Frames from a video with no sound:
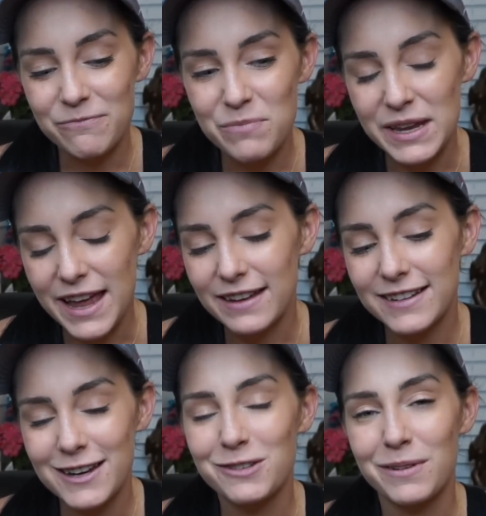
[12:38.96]
But yeah,
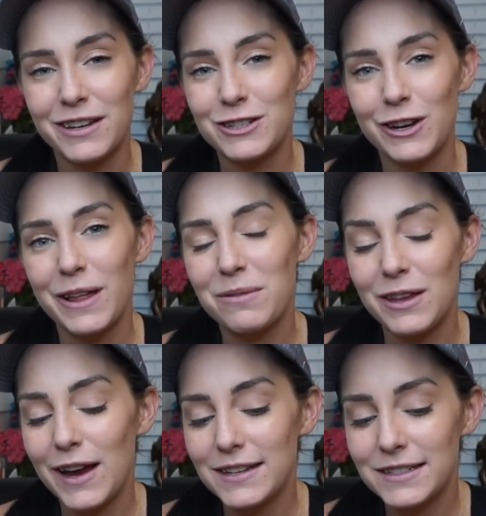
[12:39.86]
I just wanted to share that with
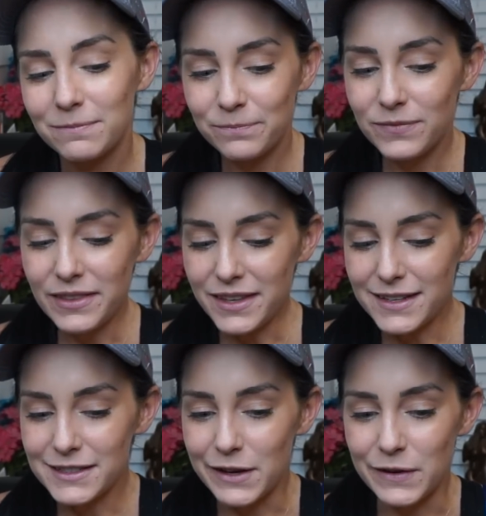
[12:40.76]
you guys.
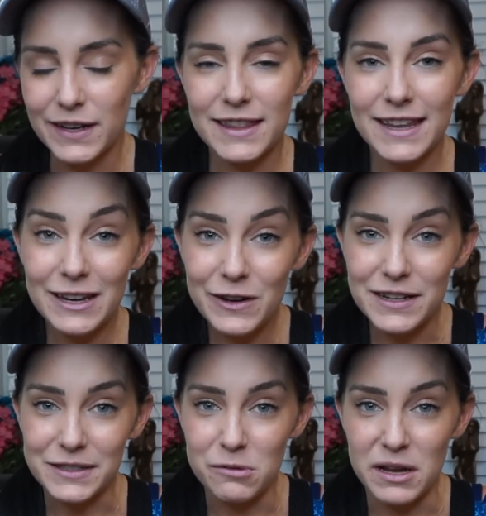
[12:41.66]
So thank you
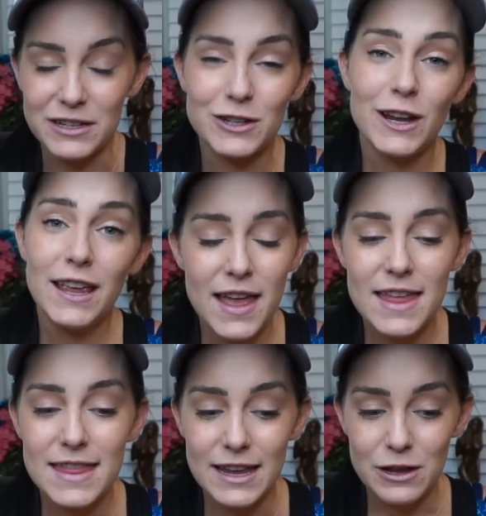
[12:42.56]
guys so much.
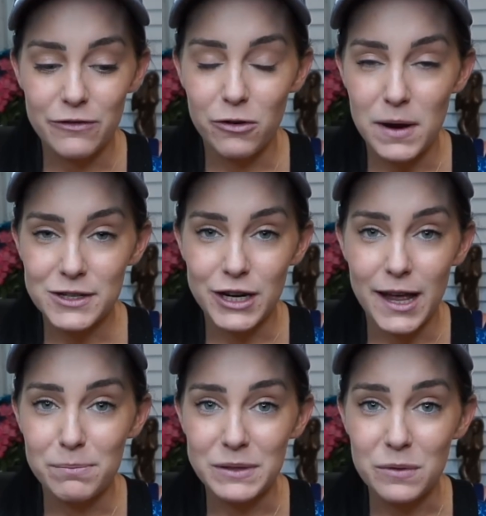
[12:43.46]
Thank you for watching
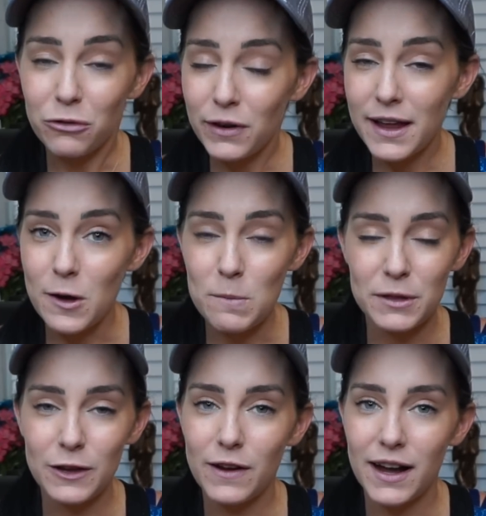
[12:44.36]
episode 3. I
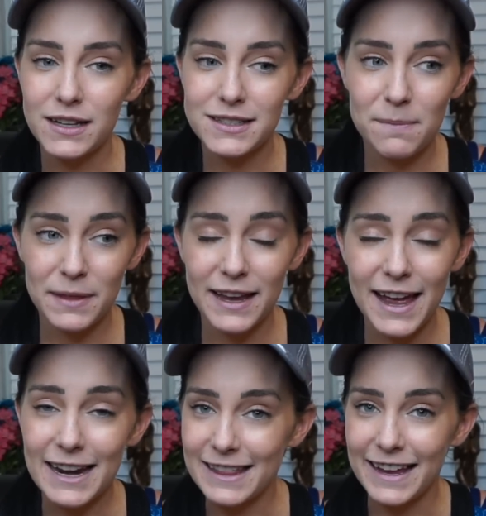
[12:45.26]
hope that you got
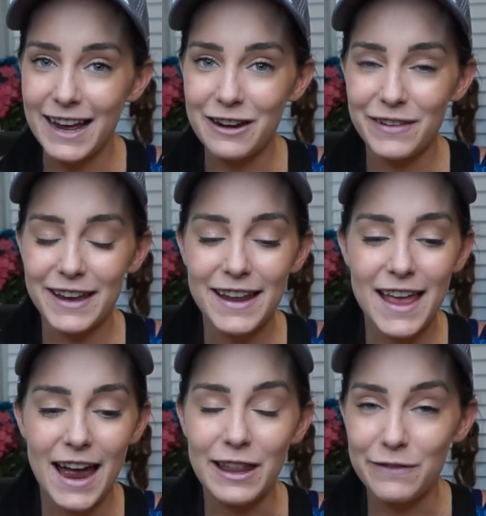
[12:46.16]
anything out of it.
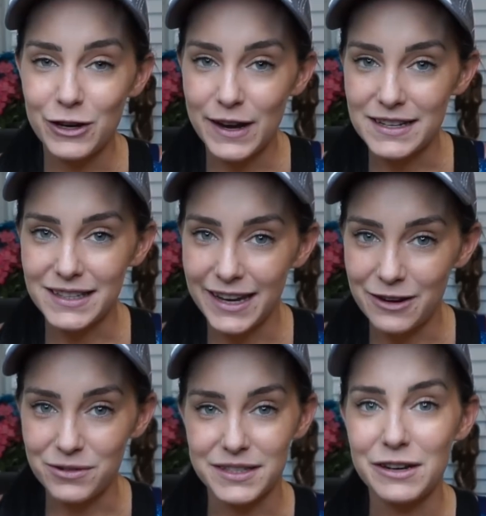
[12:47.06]
I love you guys, and
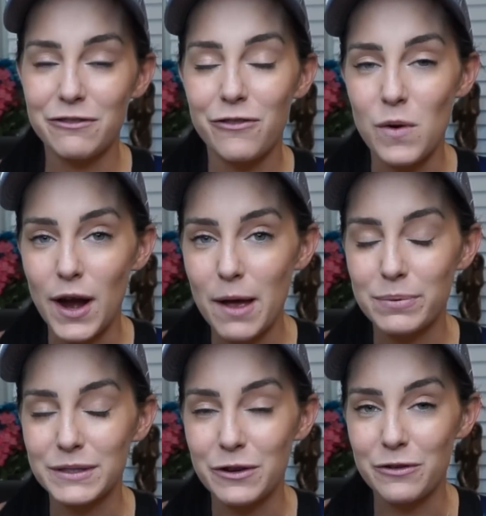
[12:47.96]
I will see you for
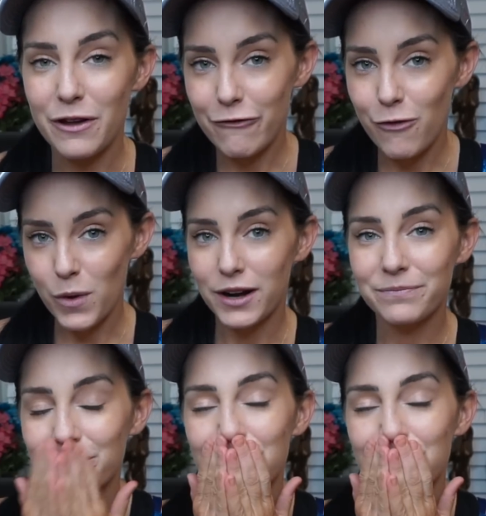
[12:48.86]
episode 4.